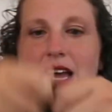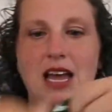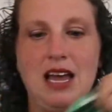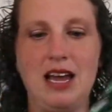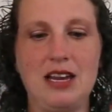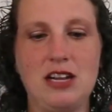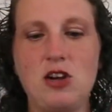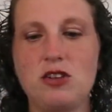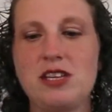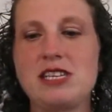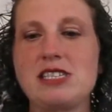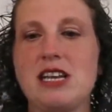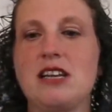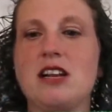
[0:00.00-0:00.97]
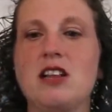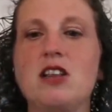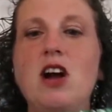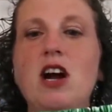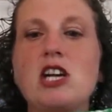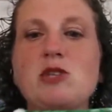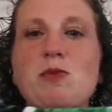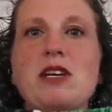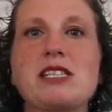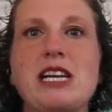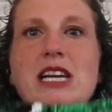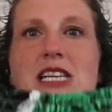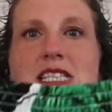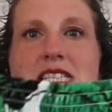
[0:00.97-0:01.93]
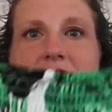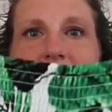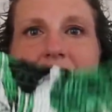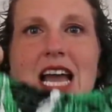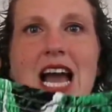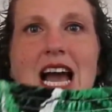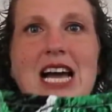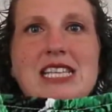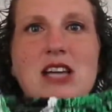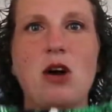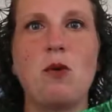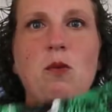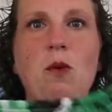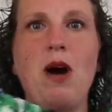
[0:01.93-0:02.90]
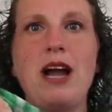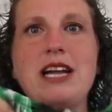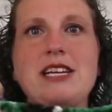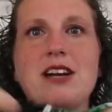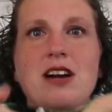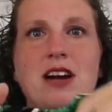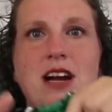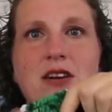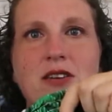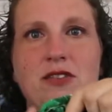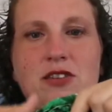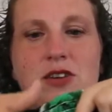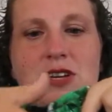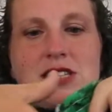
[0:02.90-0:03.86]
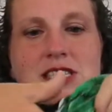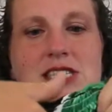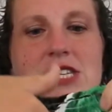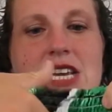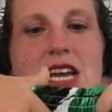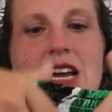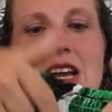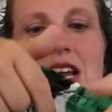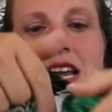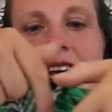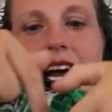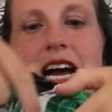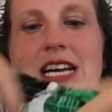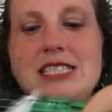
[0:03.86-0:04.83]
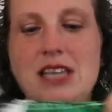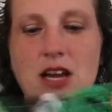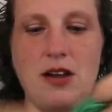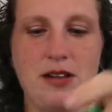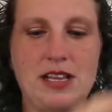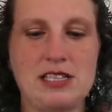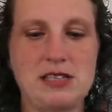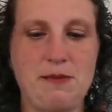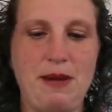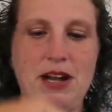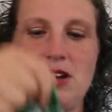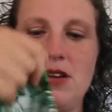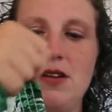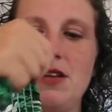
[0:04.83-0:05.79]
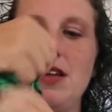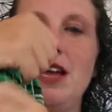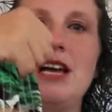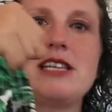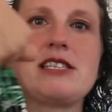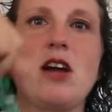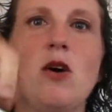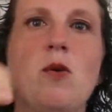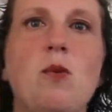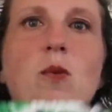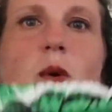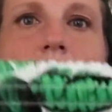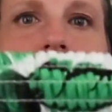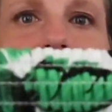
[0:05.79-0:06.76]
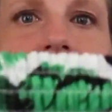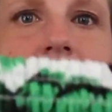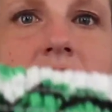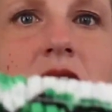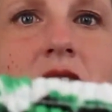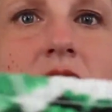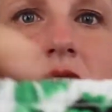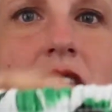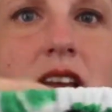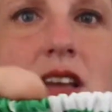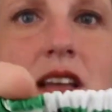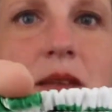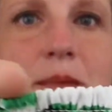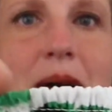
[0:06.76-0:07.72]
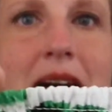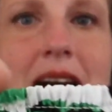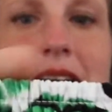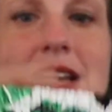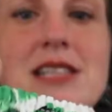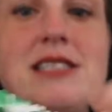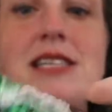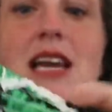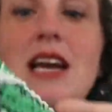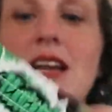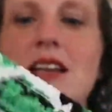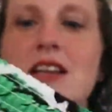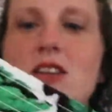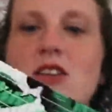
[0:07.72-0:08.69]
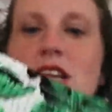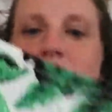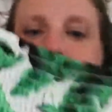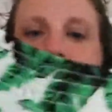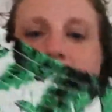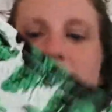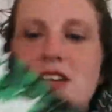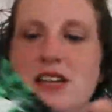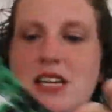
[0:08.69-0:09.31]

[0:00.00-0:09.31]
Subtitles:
And I got these in a large because I could see it has a wider, I don't know if you can see it, has a wider band, and it looked like it had a